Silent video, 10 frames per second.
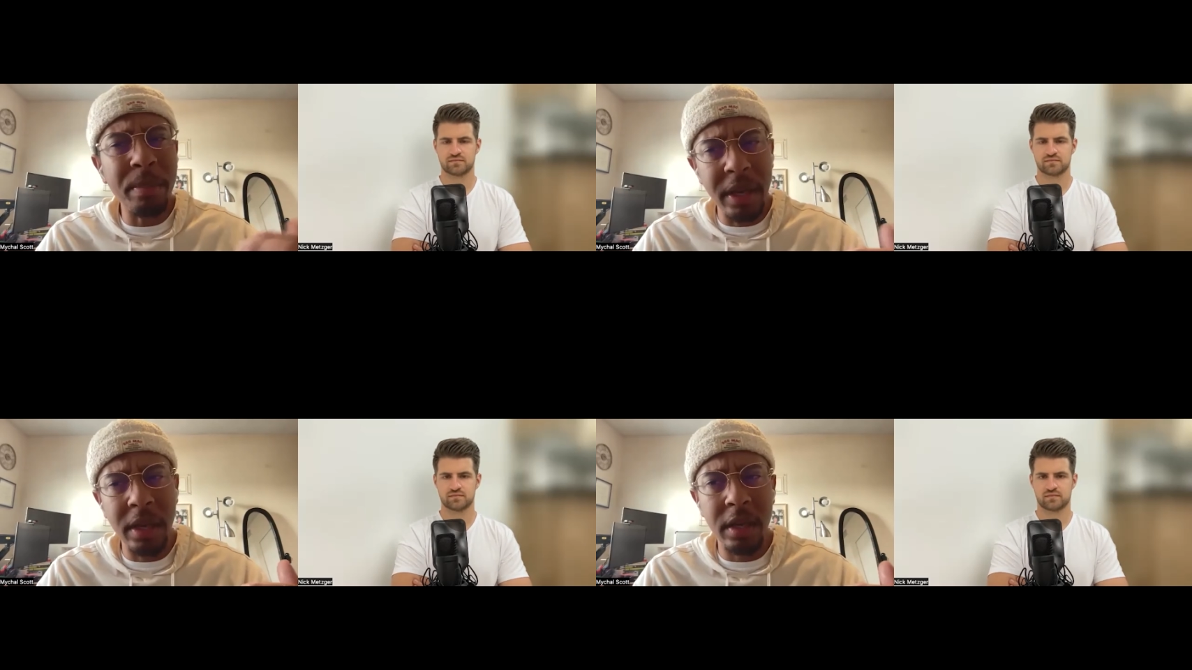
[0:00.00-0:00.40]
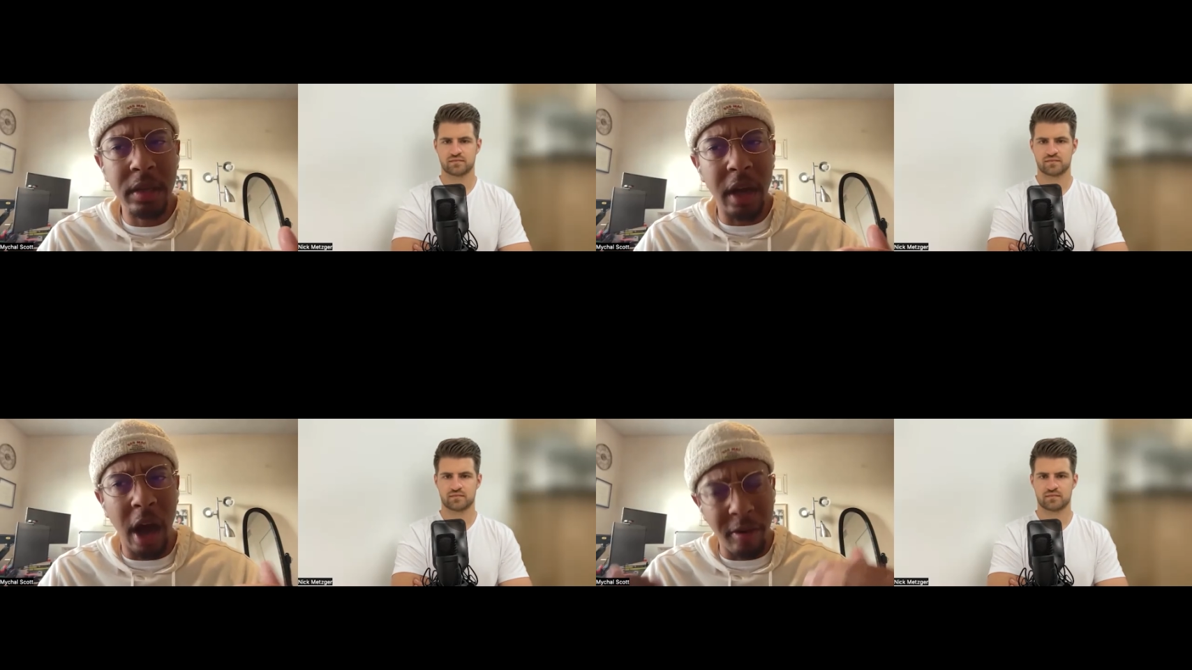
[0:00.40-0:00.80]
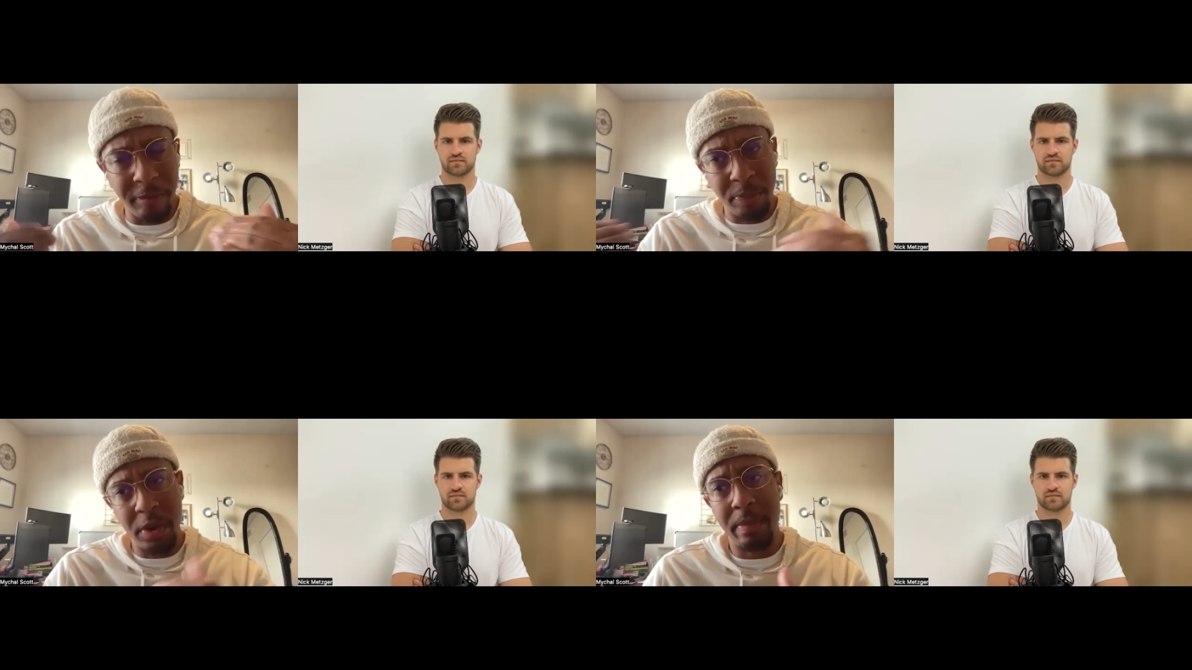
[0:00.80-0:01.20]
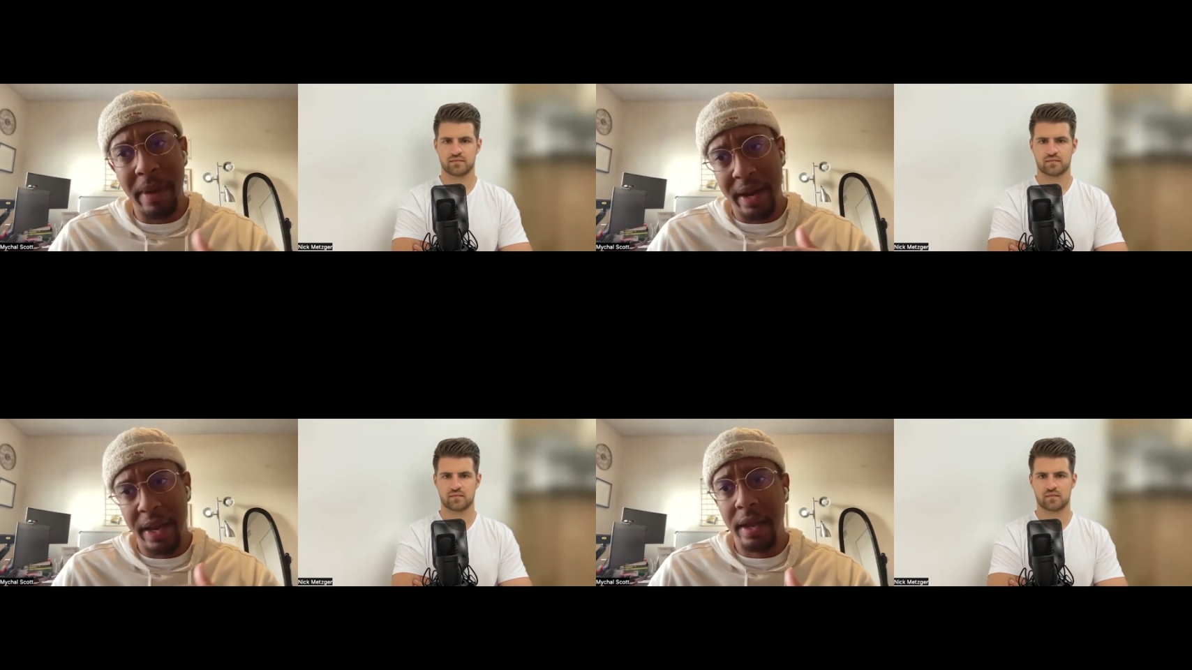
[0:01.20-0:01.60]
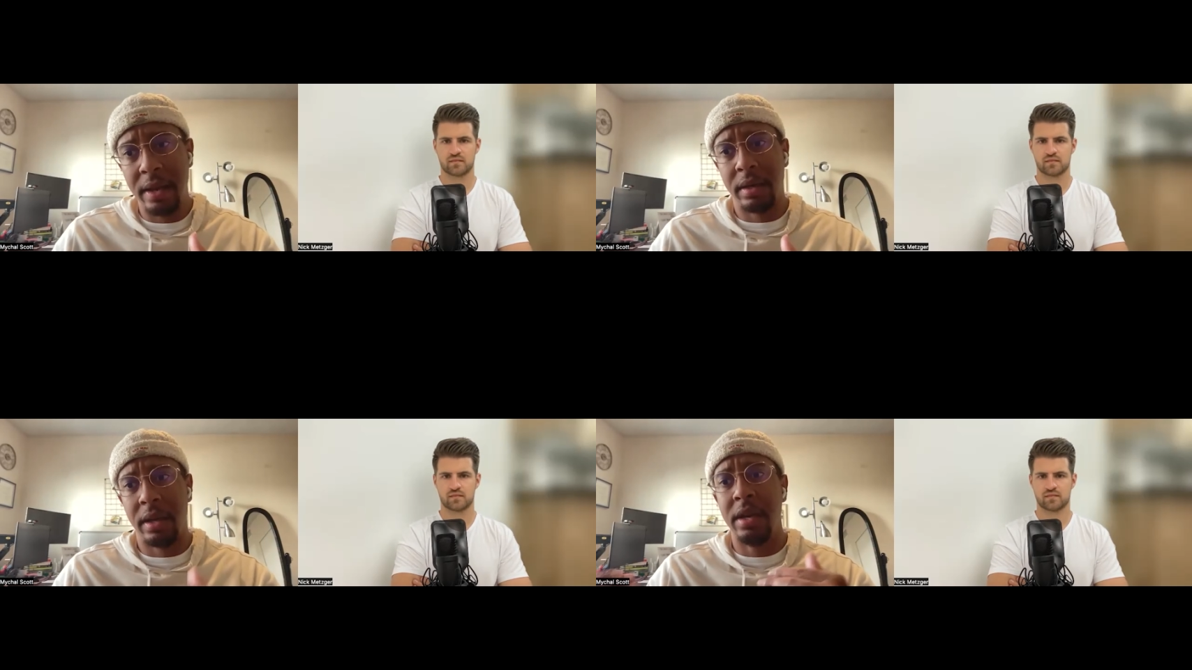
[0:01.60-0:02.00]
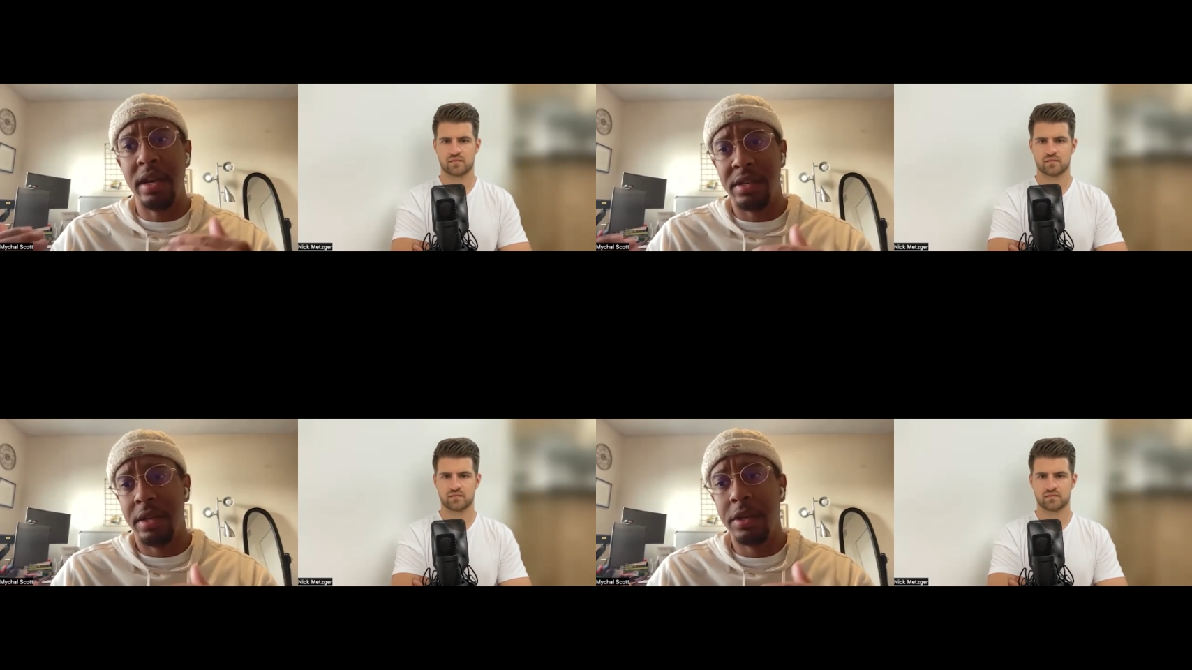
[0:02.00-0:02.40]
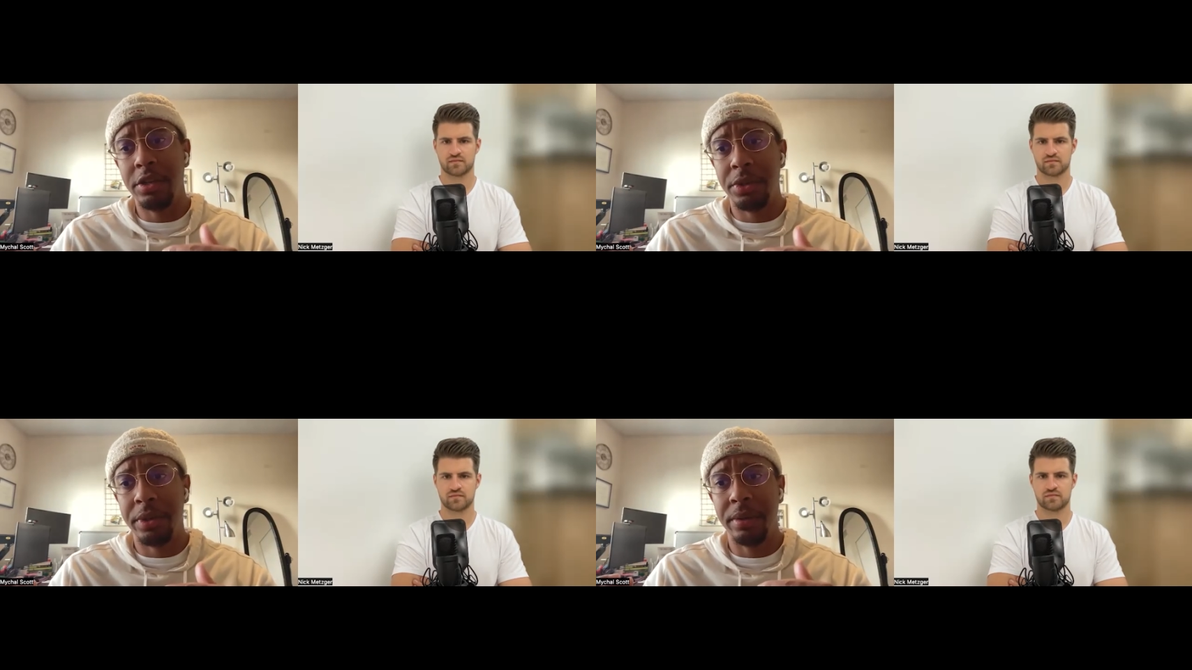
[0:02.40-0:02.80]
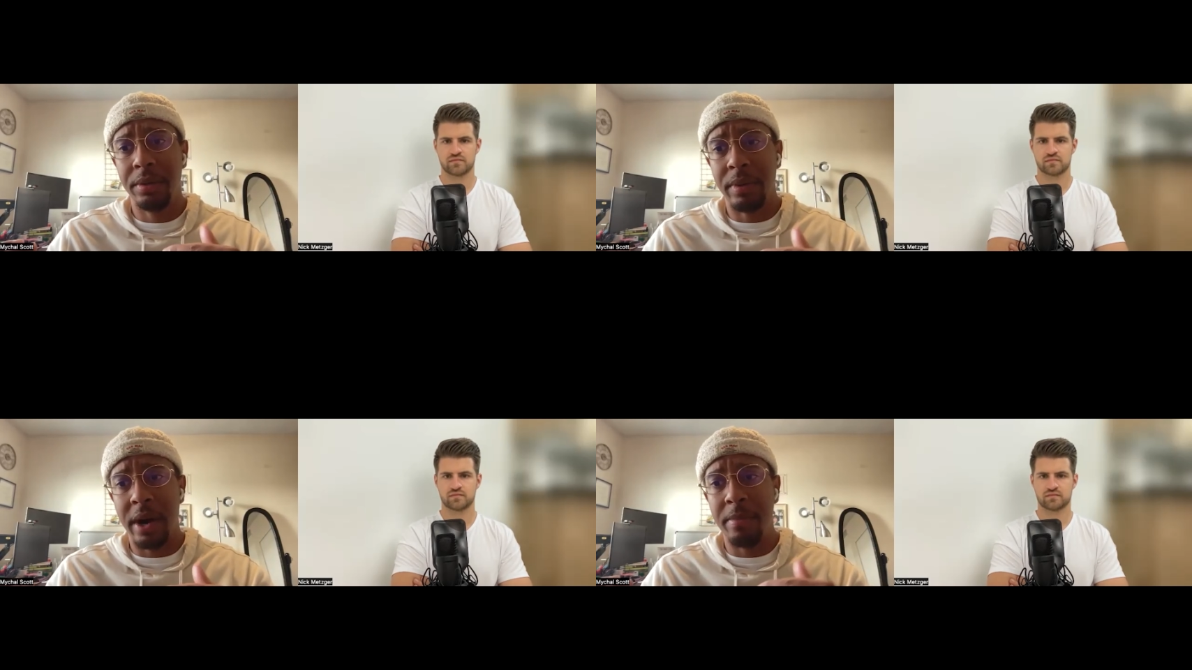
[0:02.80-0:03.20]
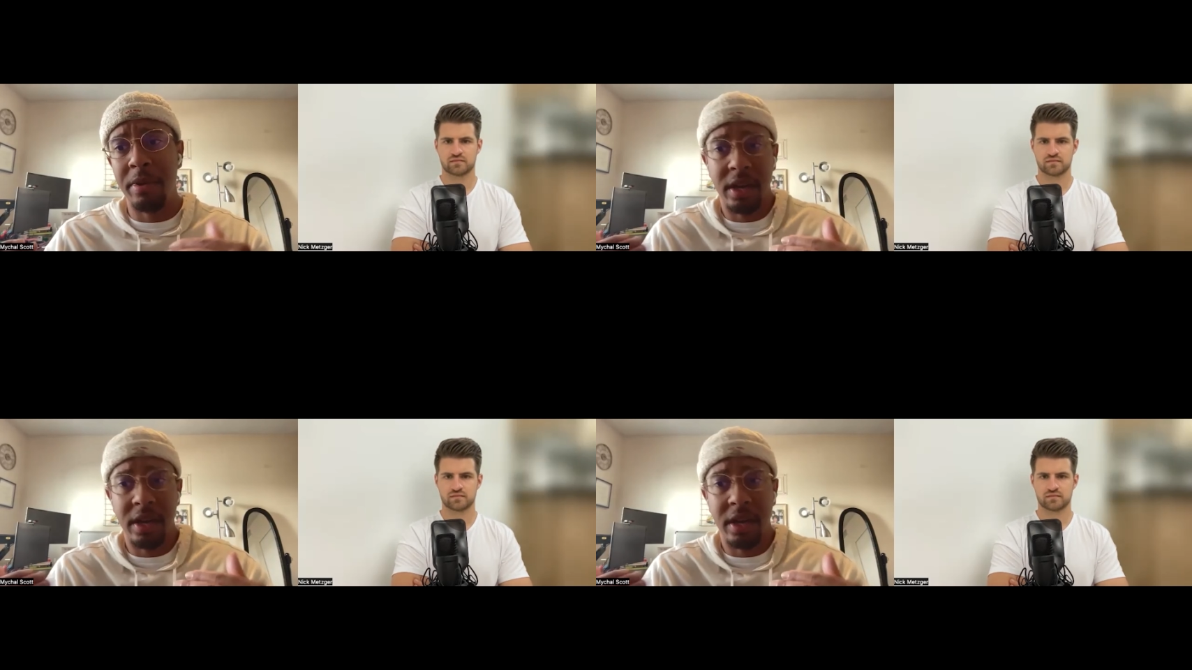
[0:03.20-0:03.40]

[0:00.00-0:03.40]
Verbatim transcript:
Speaker 1: can be off put by that in this industry, right?